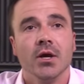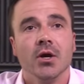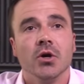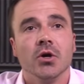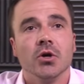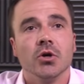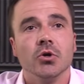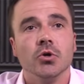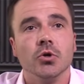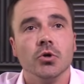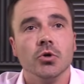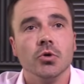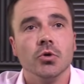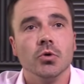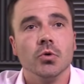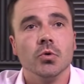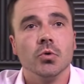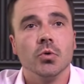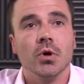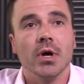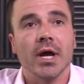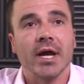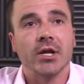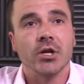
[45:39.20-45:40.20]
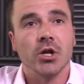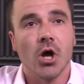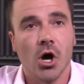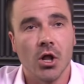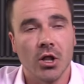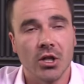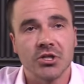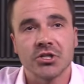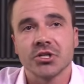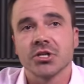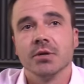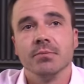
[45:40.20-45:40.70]
who
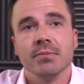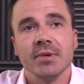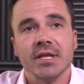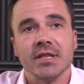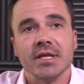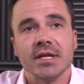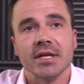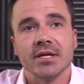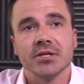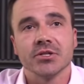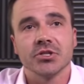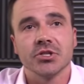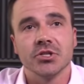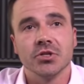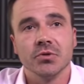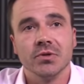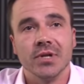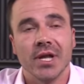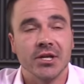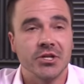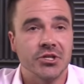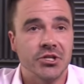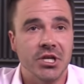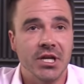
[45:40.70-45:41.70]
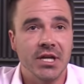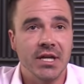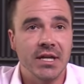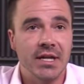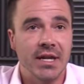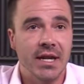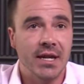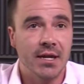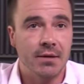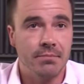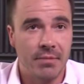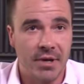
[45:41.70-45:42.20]
acknowledged to me that his student had cheated
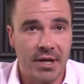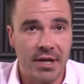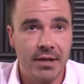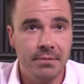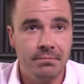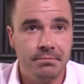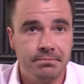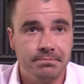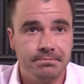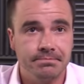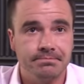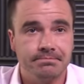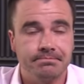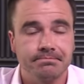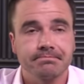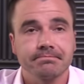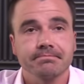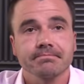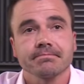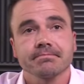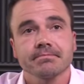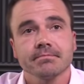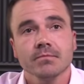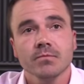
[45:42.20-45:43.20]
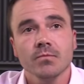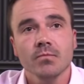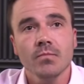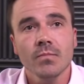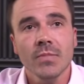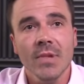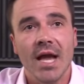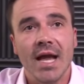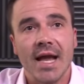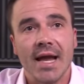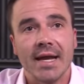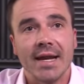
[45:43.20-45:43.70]
and admitted
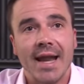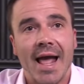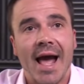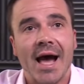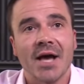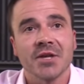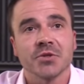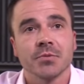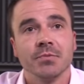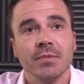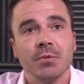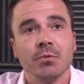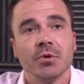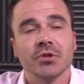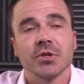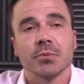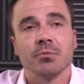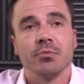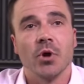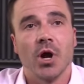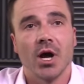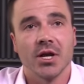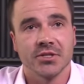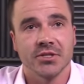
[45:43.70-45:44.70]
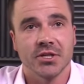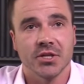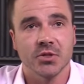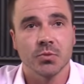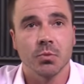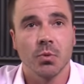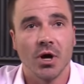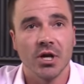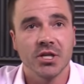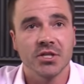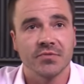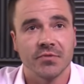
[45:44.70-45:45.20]
and asked me what the process
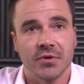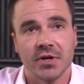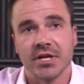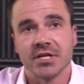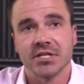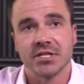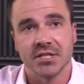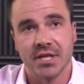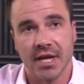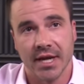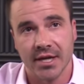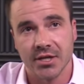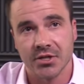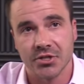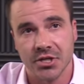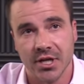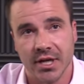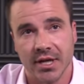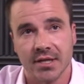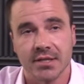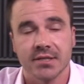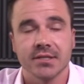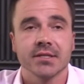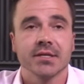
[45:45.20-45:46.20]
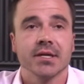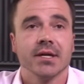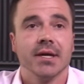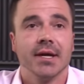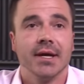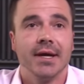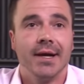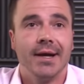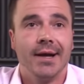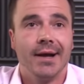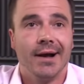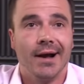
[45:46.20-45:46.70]
was for his second chance.
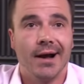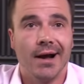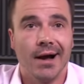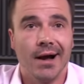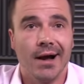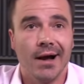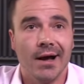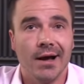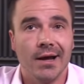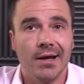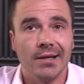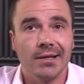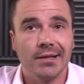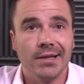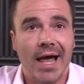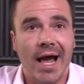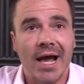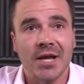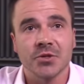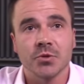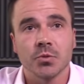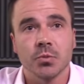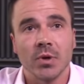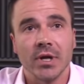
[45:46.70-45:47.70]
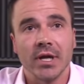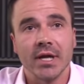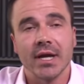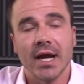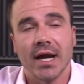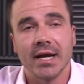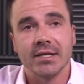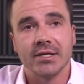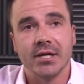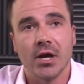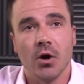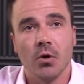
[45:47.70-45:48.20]
Uh, last week,
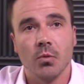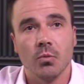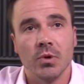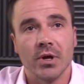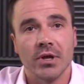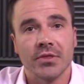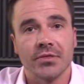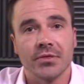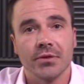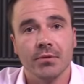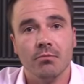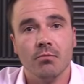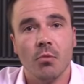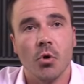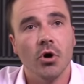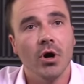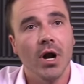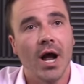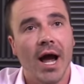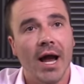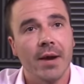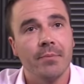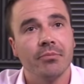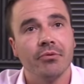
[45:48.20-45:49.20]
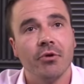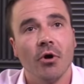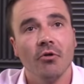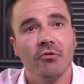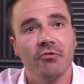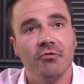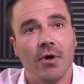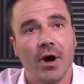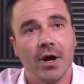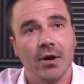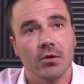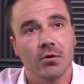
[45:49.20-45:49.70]
I dealt with more high
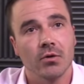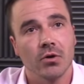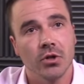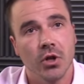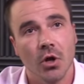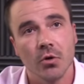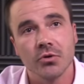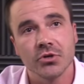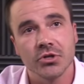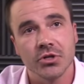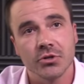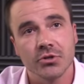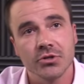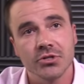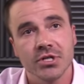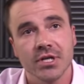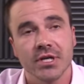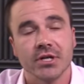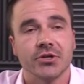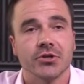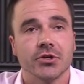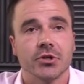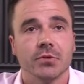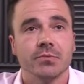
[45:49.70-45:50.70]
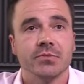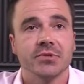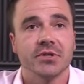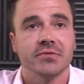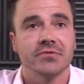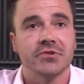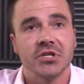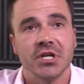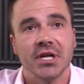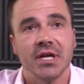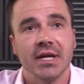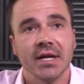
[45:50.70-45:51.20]
profile closures in terms of
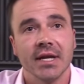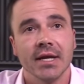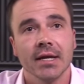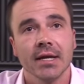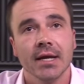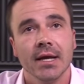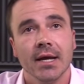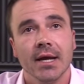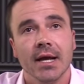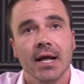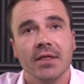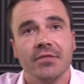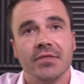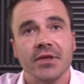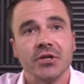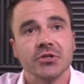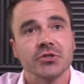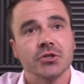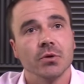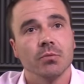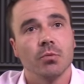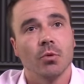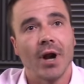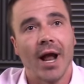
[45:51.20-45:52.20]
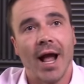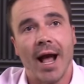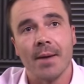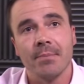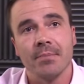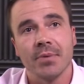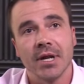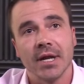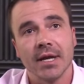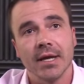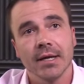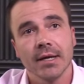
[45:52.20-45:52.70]
cheating, things that were
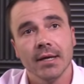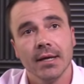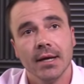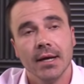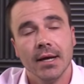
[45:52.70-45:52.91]
happening